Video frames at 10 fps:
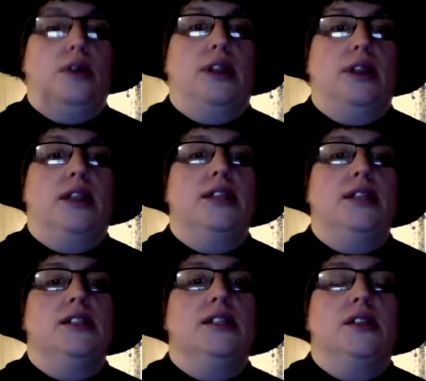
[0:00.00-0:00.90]
this
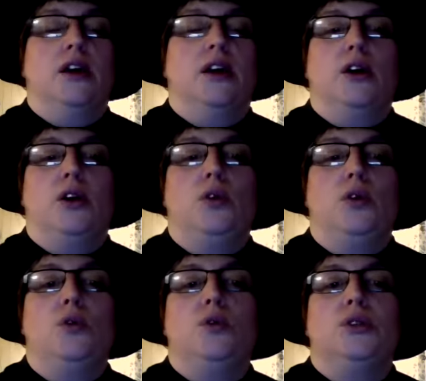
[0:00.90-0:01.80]
is a
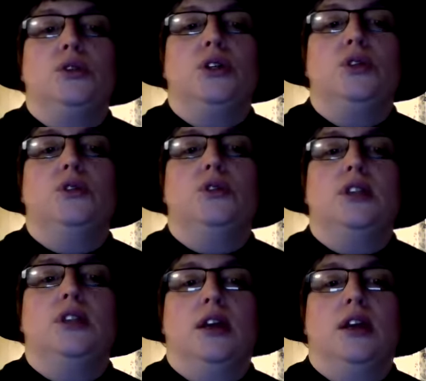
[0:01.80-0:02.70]
huge, huge
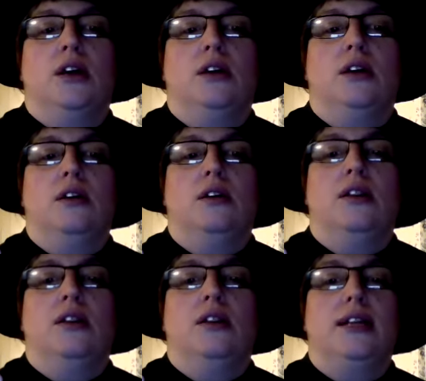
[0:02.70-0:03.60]
thing
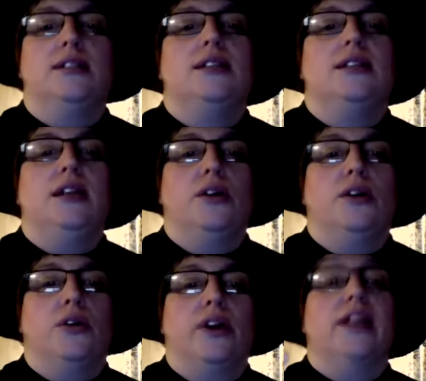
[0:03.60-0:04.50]
that he's seeing
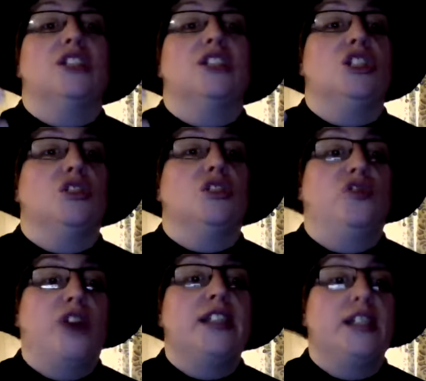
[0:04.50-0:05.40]
her and that she's
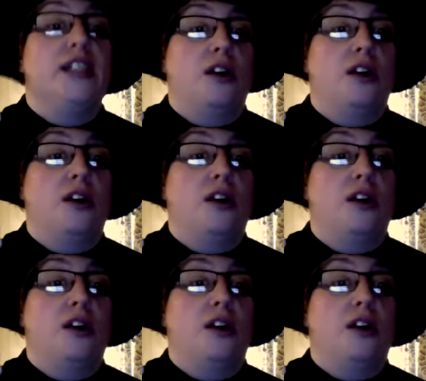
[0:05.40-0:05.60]
fighting